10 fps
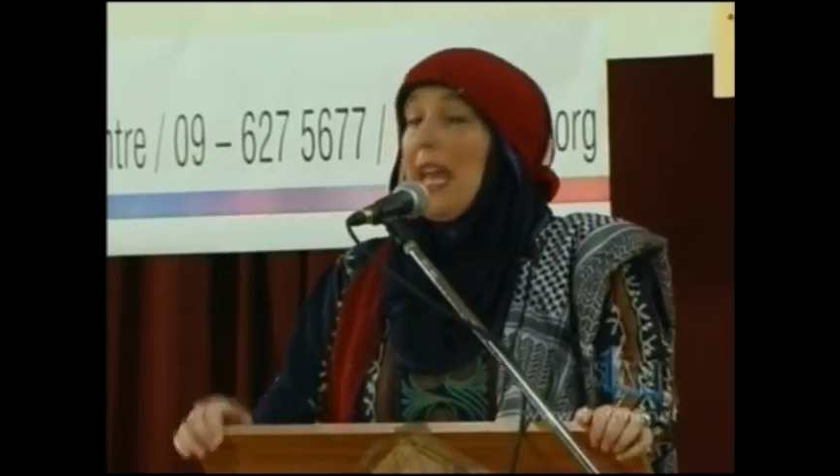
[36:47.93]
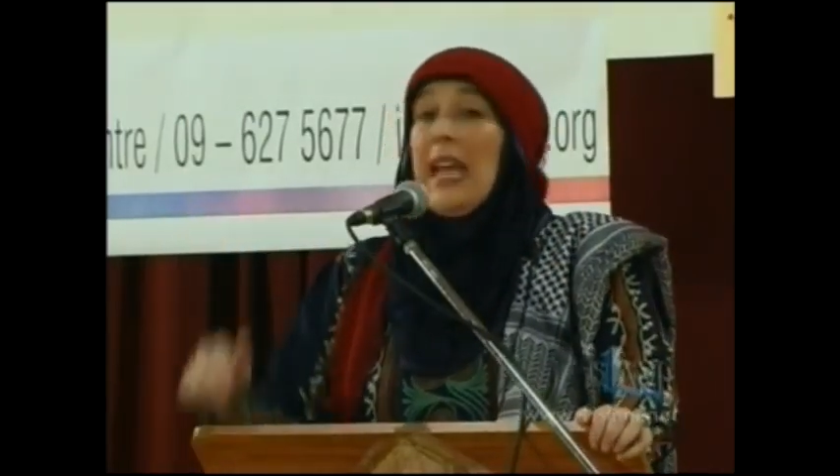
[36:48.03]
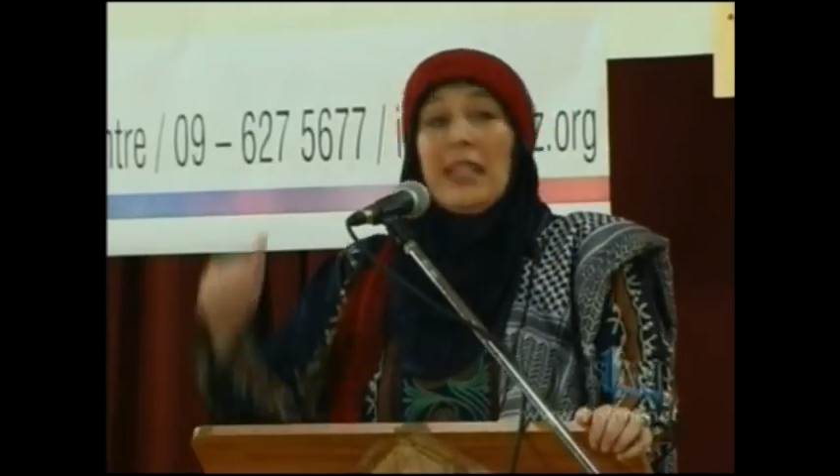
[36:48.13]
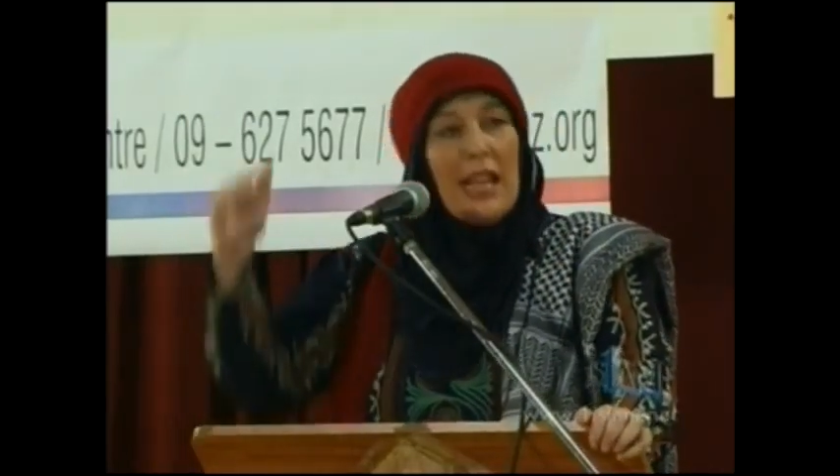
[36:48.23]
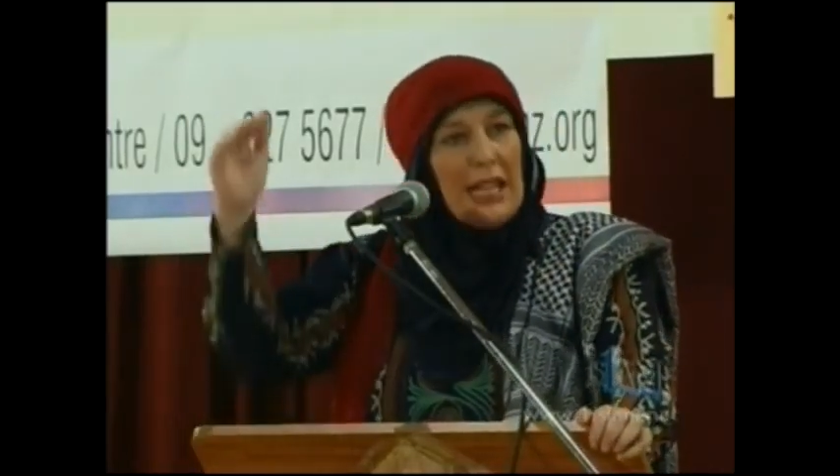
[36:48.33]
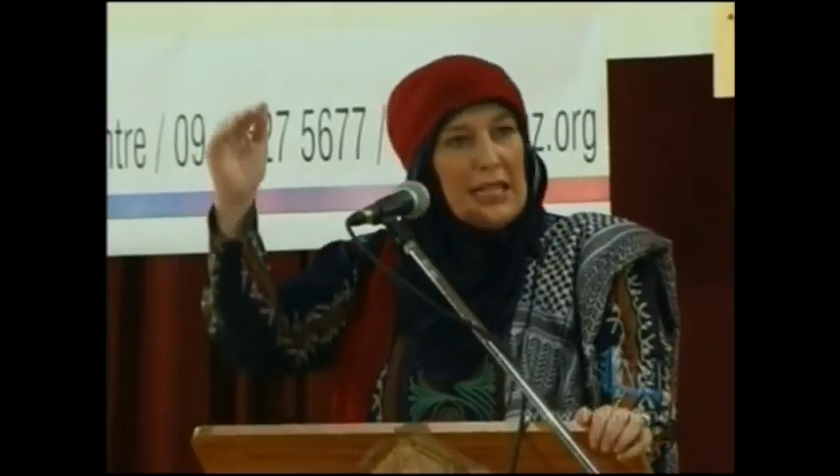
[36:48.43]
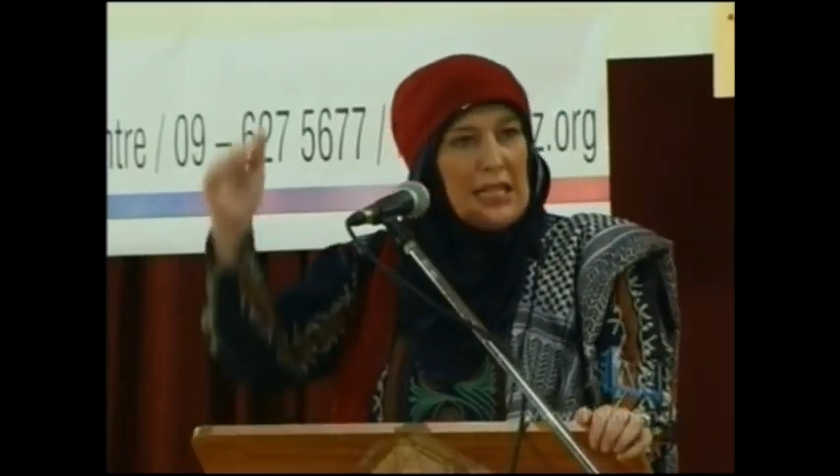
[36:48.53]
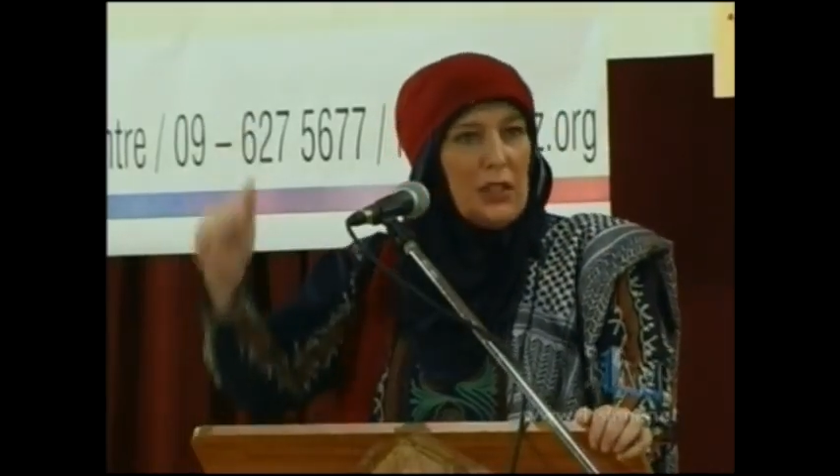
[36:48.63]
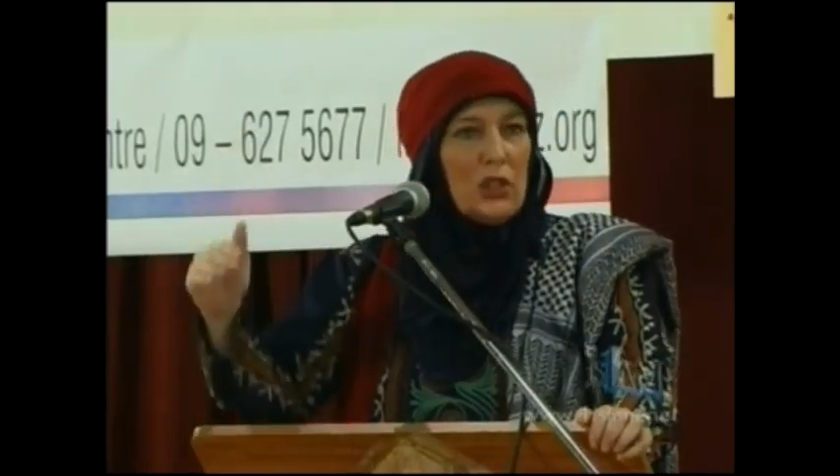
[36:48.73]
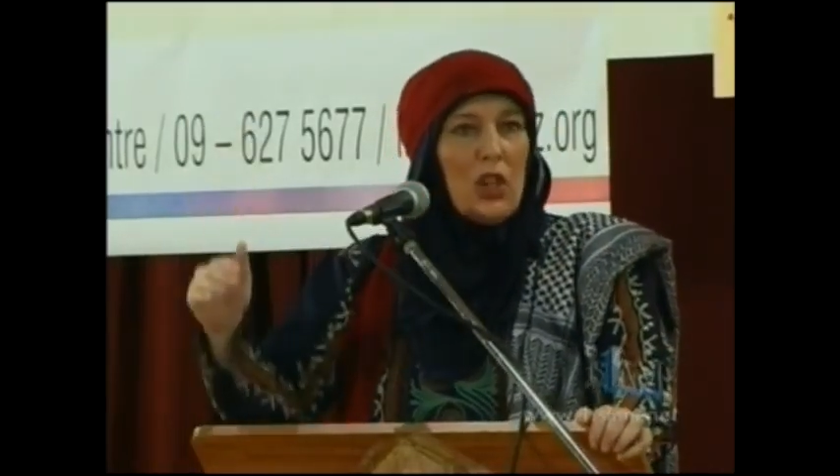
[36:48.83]
The
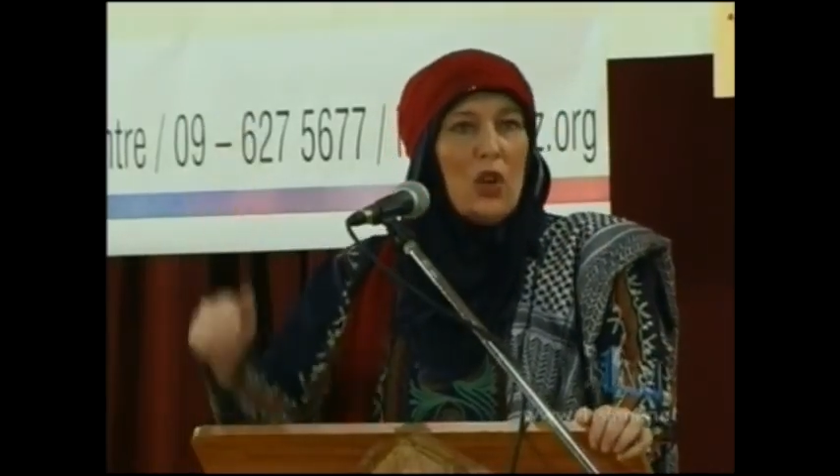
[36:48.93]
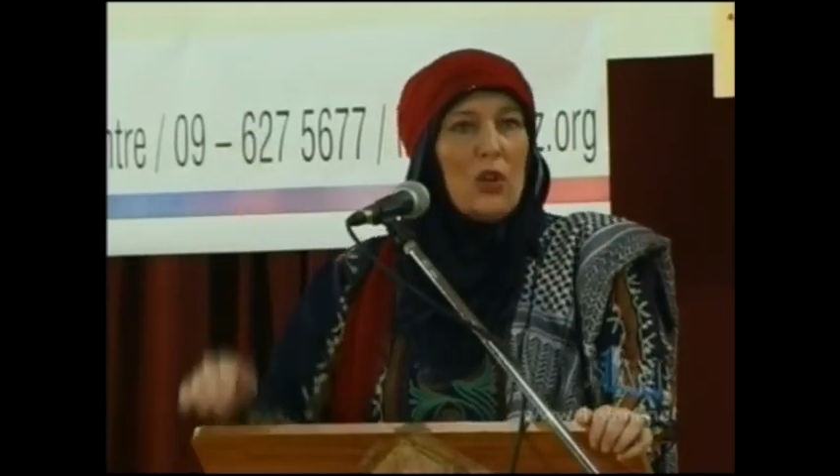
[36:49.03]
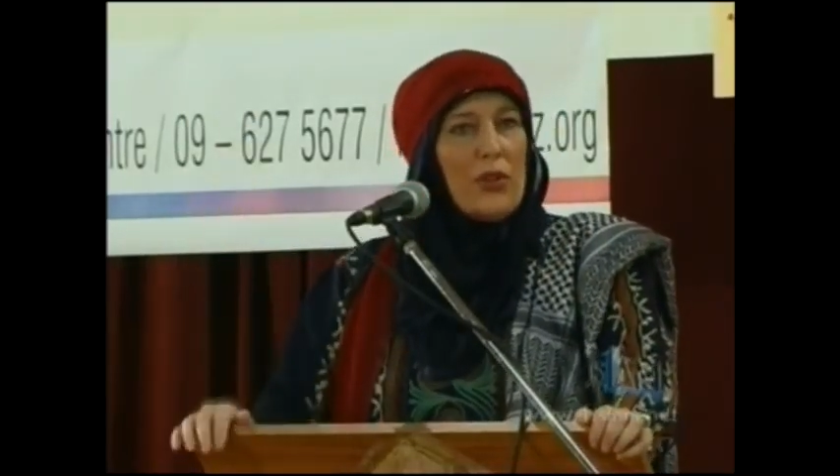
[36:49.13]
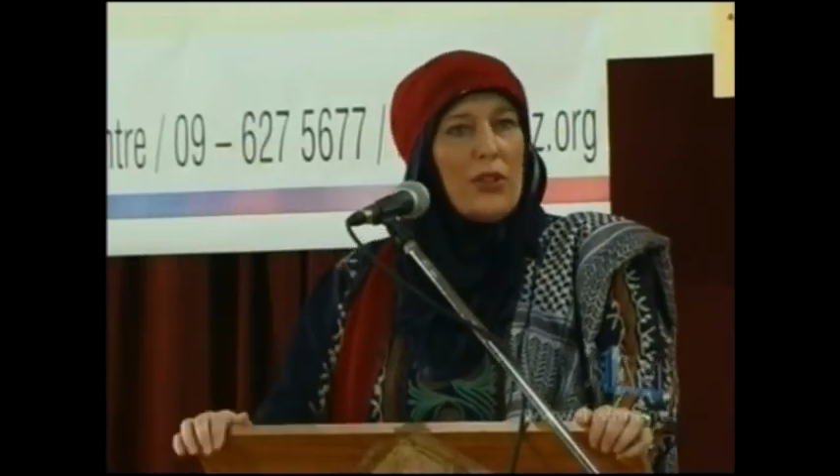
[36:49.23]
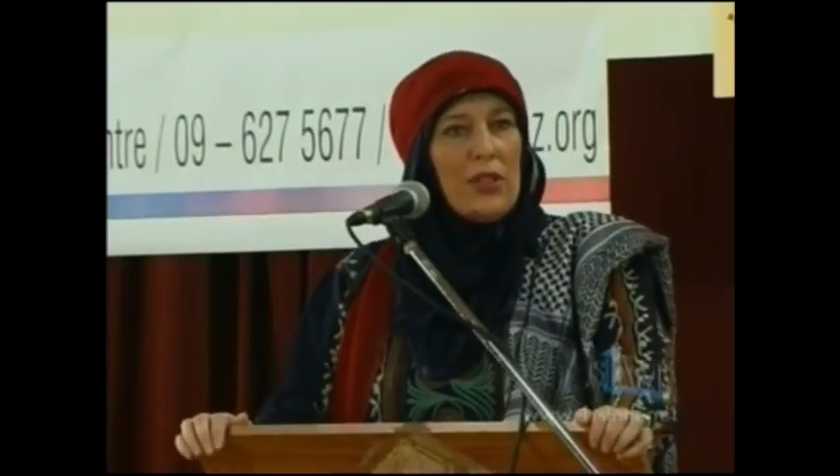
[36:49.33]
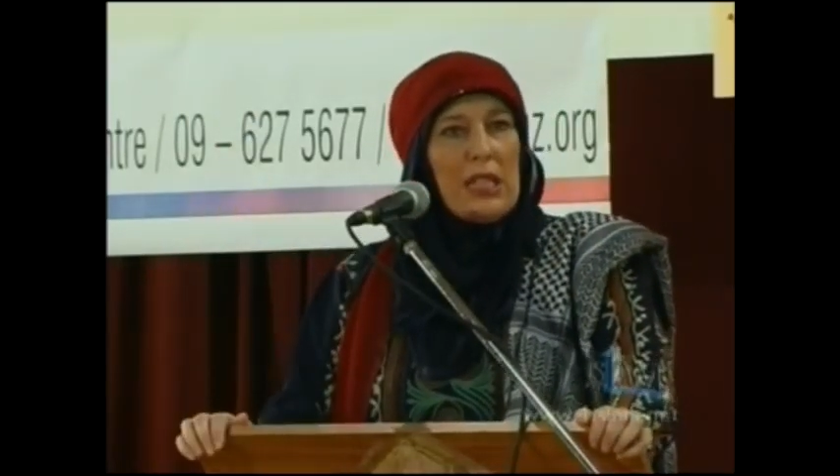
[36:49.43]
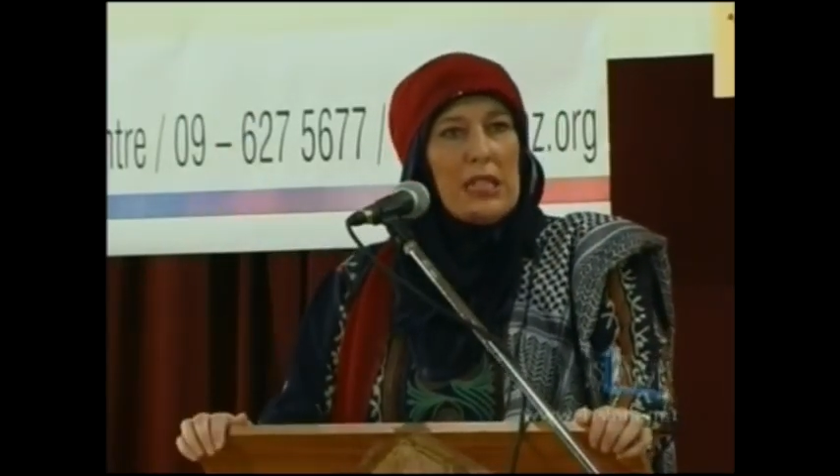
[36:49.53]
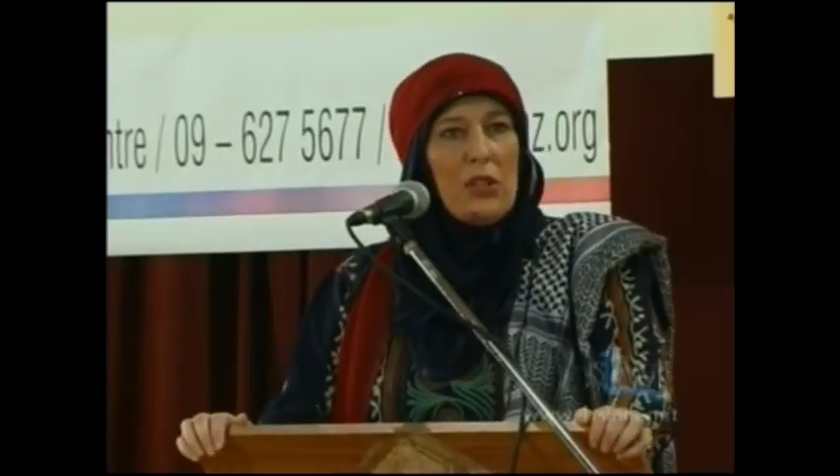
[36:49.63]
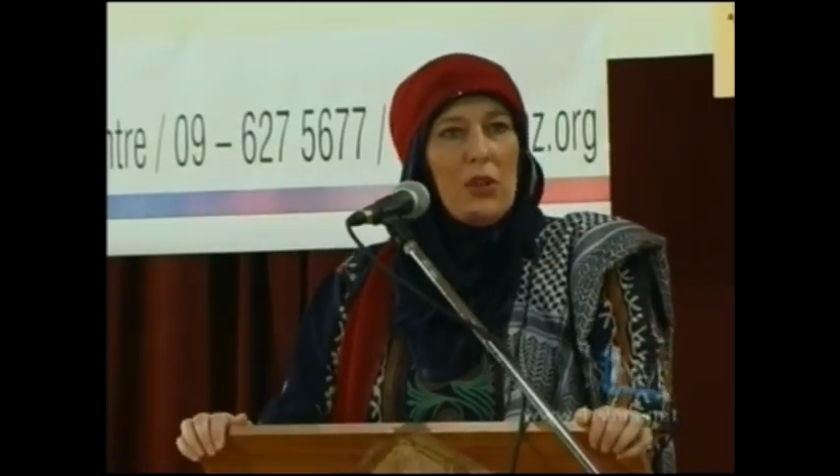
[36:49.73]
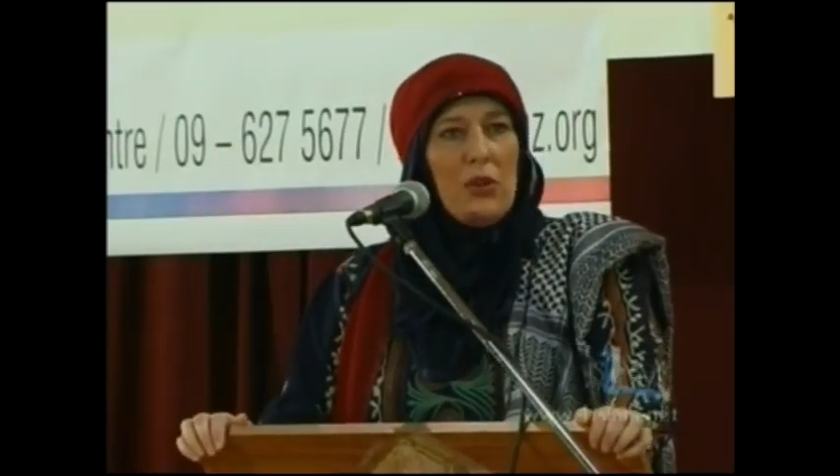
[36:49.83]
headlines looked longer than the
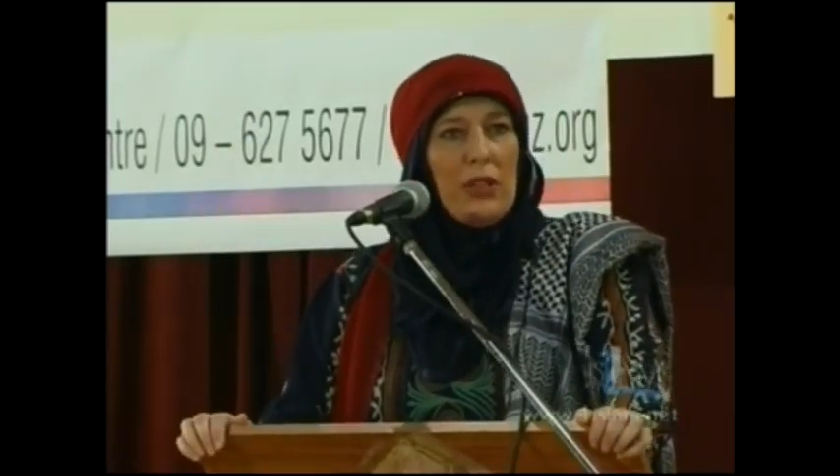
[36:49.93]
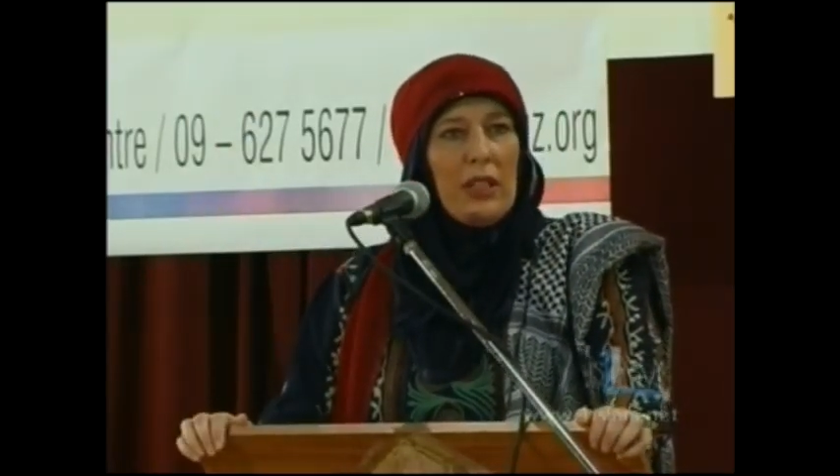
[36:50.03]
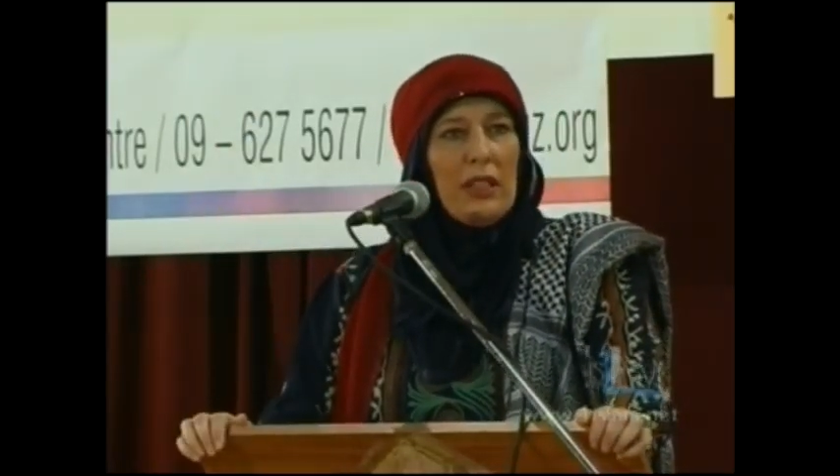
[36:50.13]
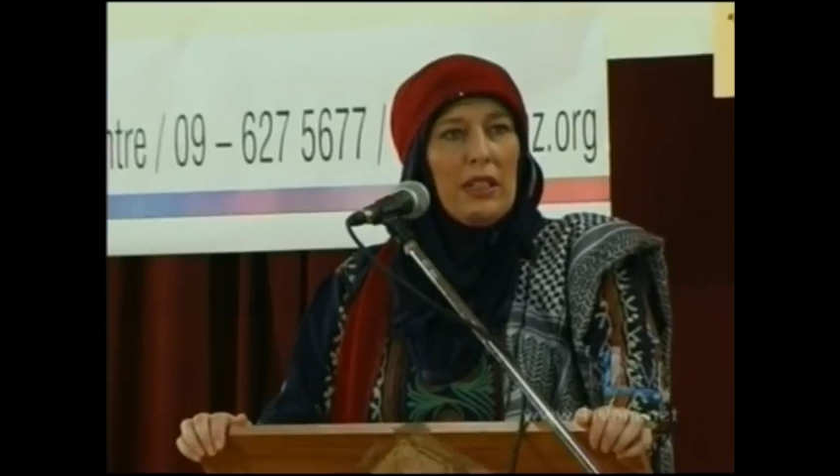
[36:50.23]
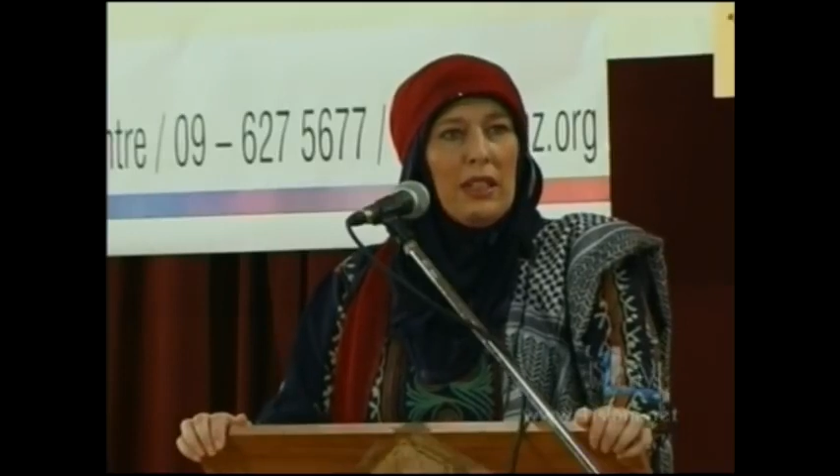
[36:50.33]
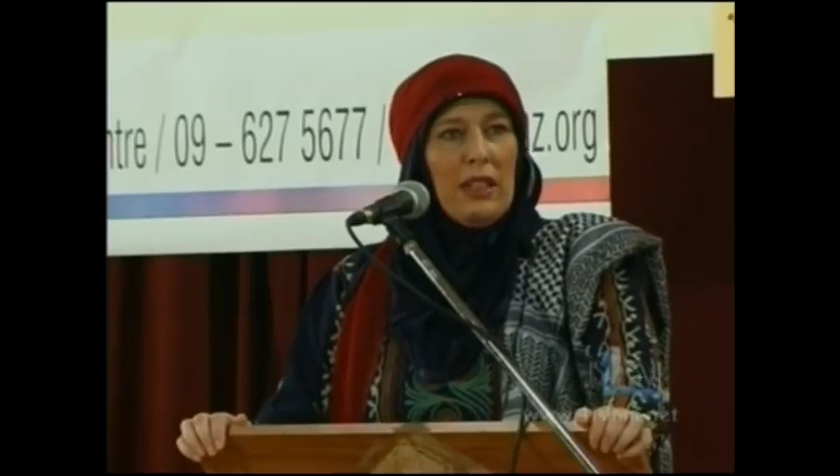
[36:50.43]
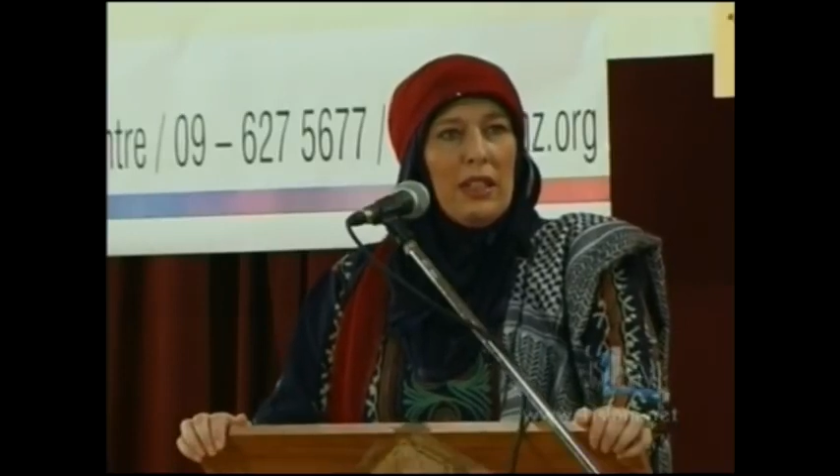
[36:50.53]
story.